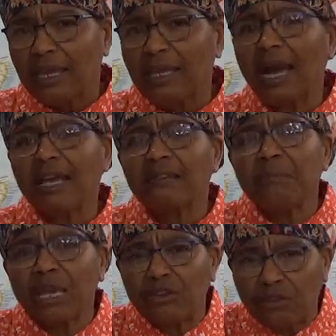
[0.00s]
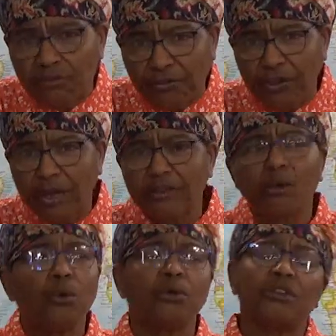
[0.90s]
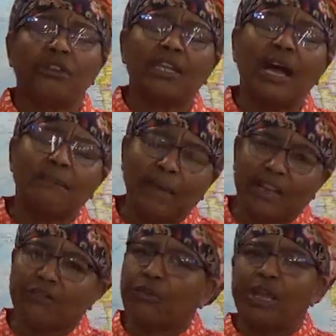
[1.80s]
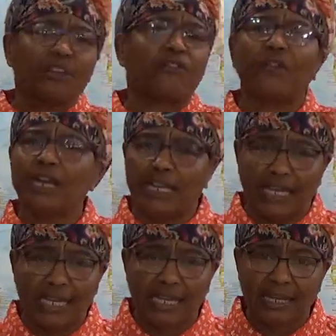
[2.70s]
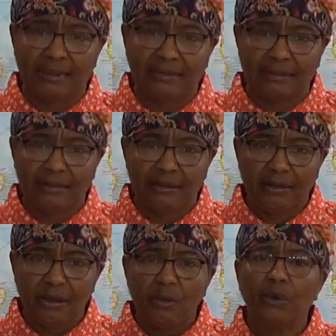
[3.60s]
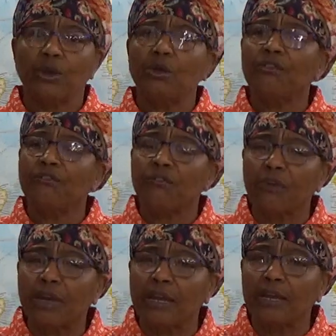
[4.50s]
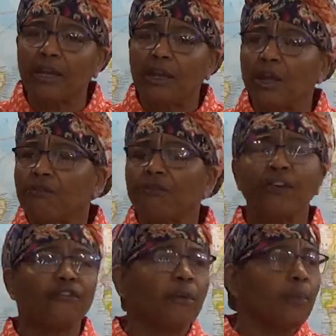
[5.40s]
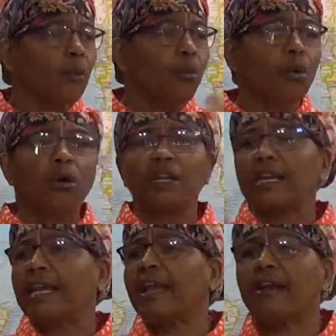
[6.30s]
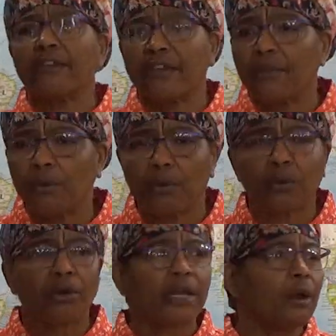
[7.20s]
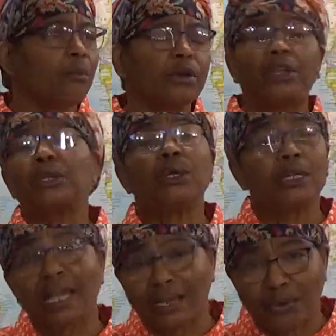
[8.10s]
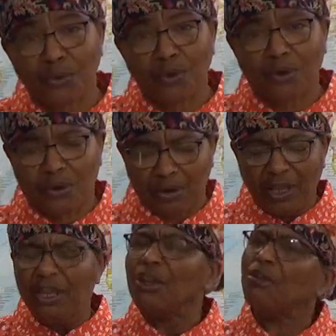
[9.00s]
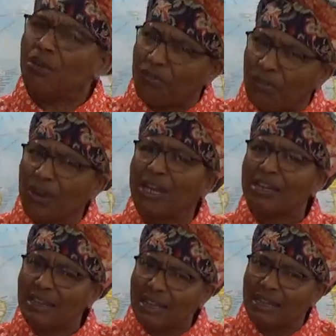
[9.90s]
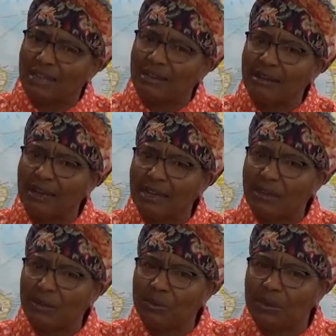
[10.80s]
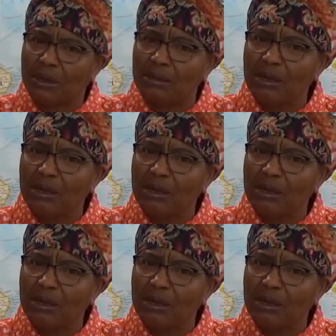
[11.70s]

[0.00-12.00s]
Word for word: Yah has made you free. So who Yah makes free is free indeed. When you're free, free from the world and the cares of the world, not wanting to look like the world, you're free indeed. Hallelujah.